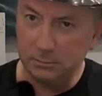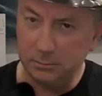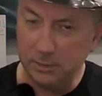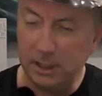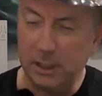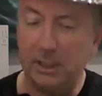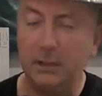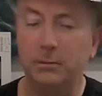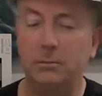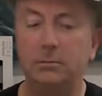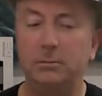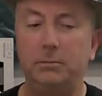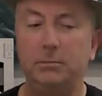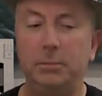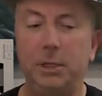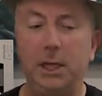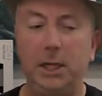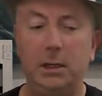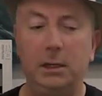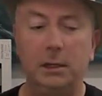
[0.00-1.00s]
that
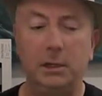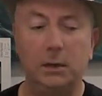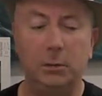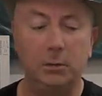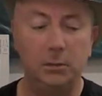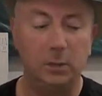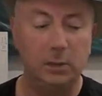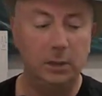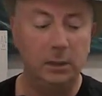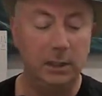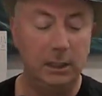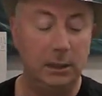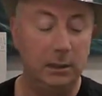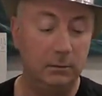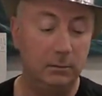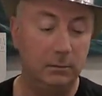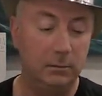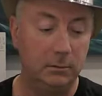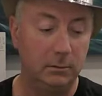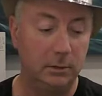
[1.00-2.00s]
peat note really,
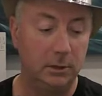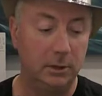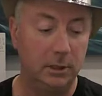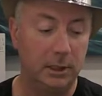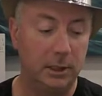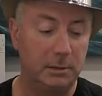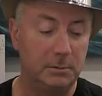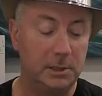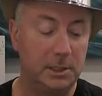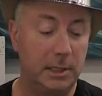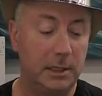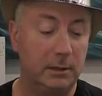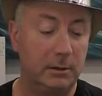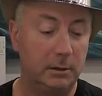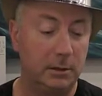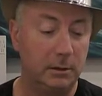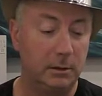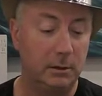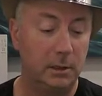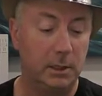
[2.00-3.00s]
really comes
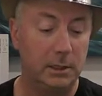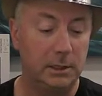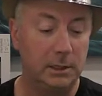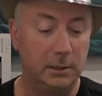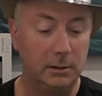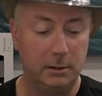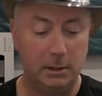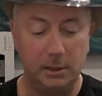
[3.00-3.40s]
out across,